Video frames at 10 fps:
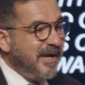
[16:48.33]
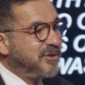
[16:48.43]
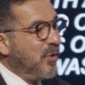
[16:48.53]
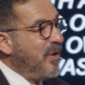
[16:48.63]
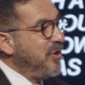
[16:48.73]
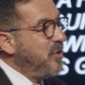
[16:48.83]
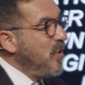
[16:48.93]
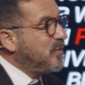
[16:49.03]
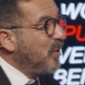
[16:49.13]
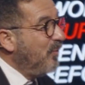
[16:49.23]
So when
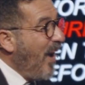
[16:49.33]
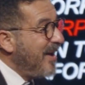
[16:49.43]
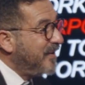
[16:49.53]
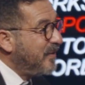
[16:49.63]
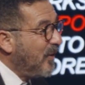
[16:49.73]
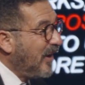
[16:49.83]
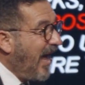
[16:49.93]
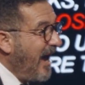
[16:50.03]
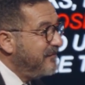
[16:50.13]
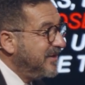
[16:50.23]
you surrender your
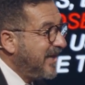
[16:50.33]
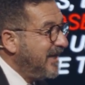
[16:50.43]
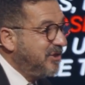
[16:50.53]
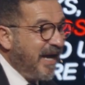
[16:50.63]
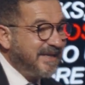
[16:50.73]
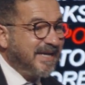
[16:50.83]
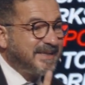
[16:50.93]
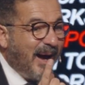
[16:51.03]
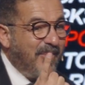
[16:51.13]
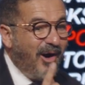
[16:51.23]
life and say, Jesus,
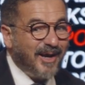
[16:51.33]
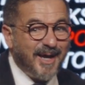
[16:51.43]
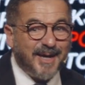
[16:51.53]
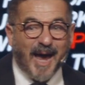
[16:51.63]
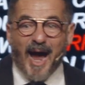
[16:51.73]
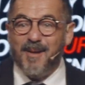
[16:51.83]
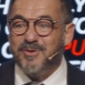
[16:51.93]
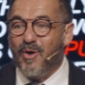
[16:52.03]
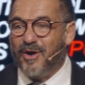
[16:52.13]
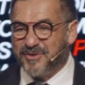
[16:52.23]
I'm all in, I'm
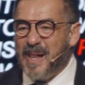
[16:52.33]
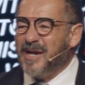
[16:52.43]
yours,